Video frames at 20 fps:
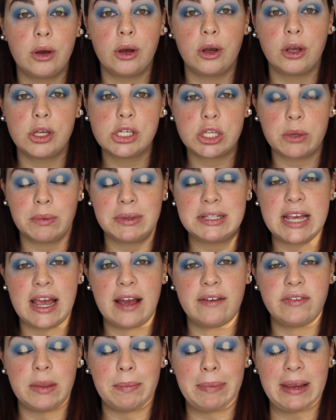So once I
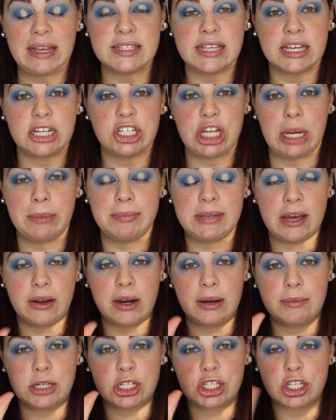have the basic shape down,
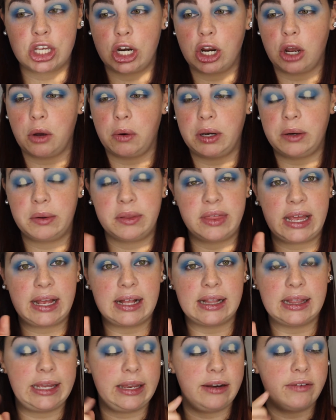I'm just going to go in with a
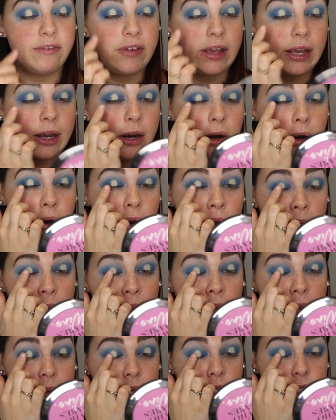clean finger
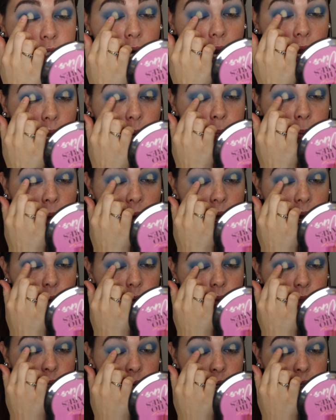and try and pat
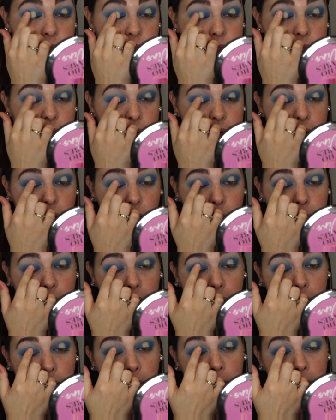out the edges a little bit.